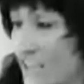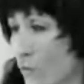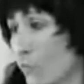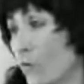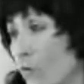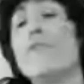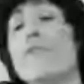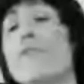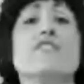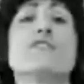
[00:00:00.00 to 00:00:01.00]
get one
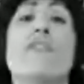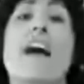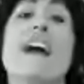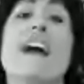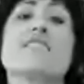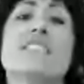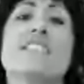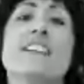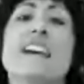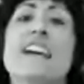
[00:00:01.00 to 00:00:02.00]
fighter's facts.
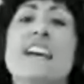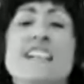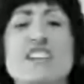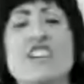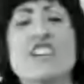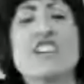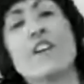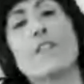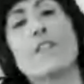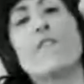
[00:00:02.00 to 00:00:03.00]
And you get
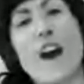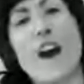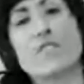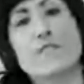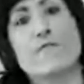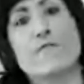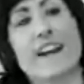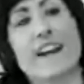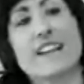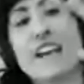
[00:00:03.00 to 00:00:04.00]
another fighter's
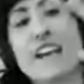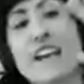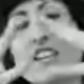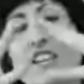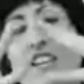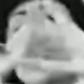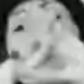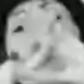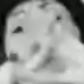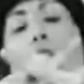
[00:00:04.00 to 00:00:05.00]
facts. And then you just
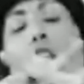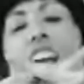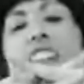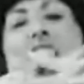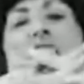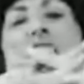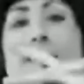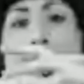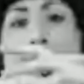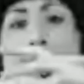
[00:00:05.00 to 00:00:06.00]
put them all like
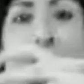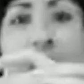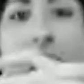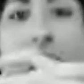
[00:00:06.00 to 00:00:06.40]
this. okay?